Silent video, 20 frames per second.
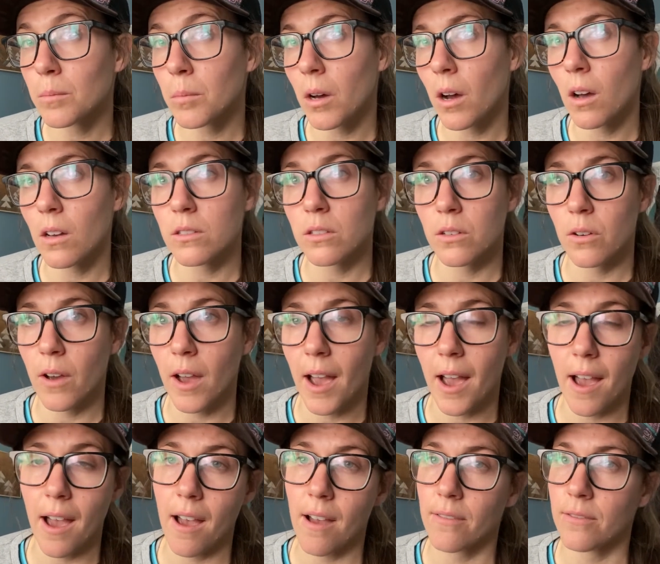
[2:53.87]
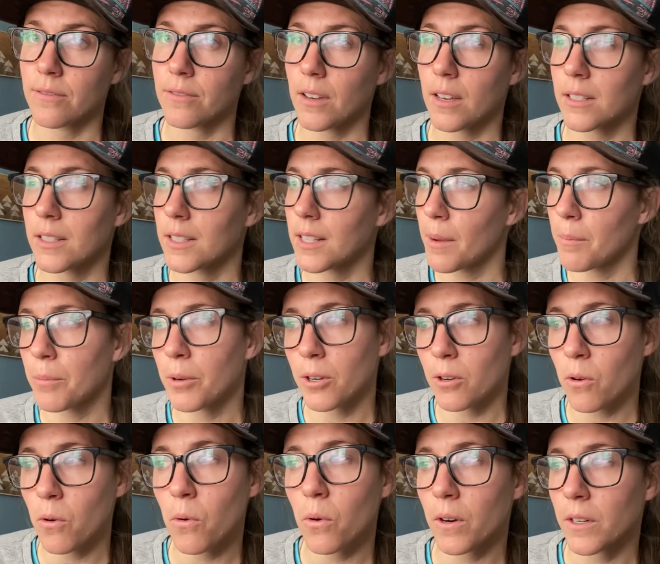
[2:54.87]
but also have a
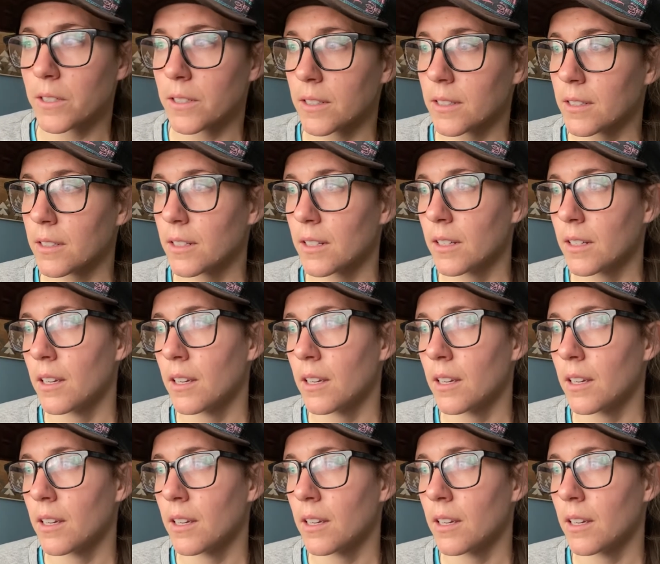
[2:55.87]
separate course